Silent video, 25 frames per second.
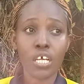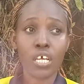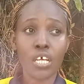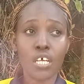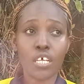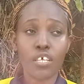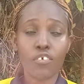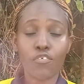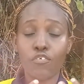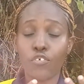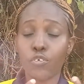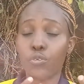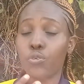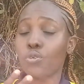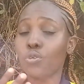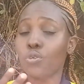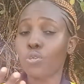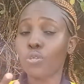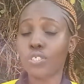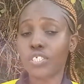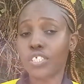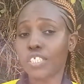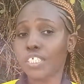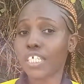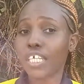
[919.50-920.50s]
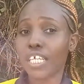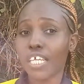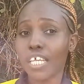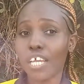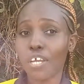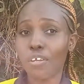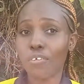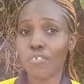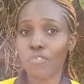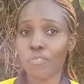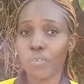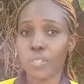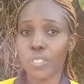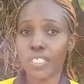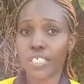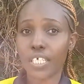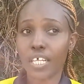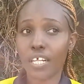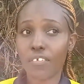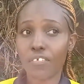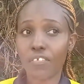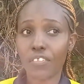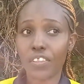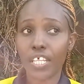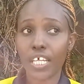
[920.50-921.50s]
if you do not take care of yourself,
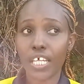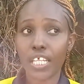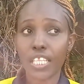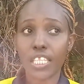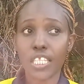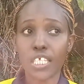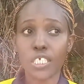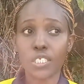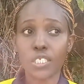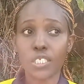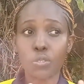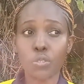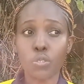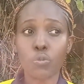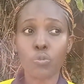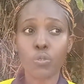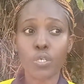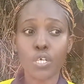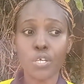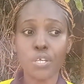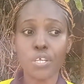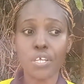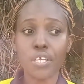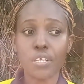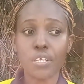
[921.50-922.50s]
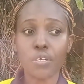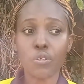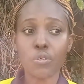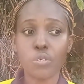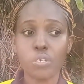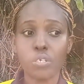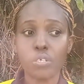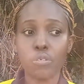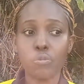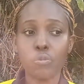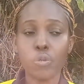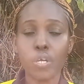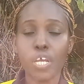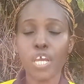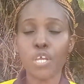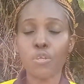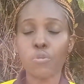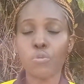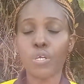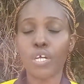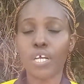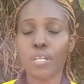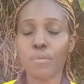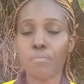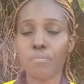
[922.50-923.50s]
then there's no way where you
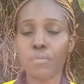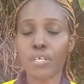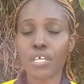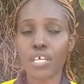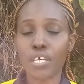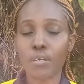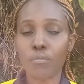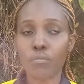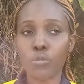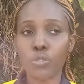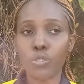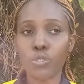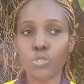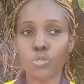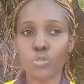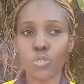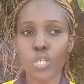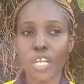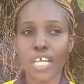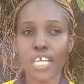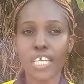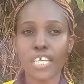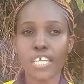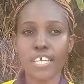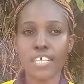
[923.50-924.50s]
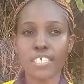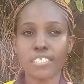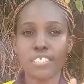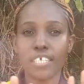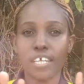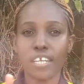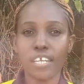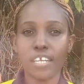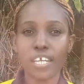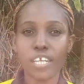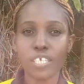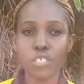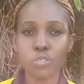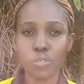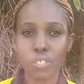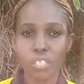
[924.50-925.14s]
can be able to like interact with